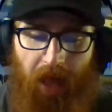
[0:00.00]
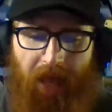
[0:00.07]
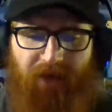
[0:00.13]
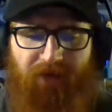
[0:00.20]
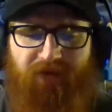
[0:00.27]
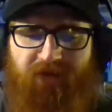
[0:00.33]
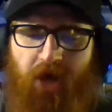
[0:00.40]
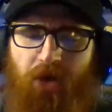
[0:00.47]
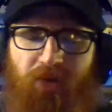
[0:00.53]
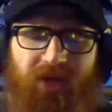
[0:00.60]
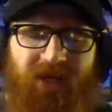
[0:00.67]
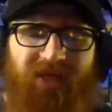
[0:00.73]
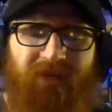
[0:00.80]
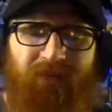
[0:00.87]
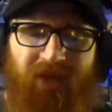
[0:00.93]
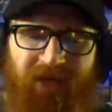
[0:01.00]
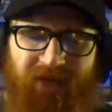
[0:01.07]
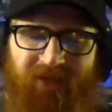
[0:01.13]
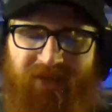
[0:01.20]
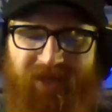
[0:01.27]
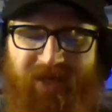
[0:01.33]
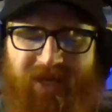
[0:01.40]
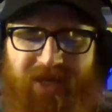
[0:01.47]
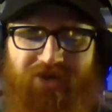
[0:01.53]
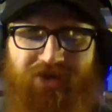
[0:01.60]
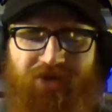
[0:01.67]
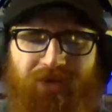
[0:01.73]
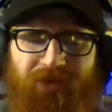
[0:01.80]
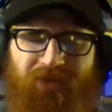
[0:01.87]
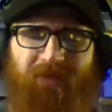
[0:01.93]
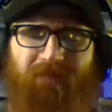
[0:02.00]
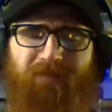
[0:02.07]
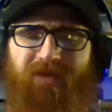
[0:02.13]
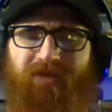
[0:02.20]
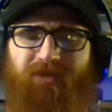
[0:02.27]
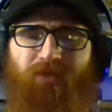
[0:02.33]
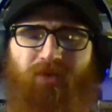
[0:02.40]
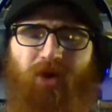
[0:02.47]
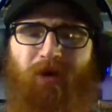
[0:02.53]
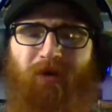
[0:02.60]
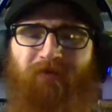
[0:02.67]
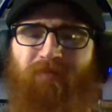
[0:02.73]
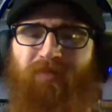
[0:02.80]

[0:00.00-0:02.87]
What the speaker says: And Tony's pissed, and he shoots a missile off,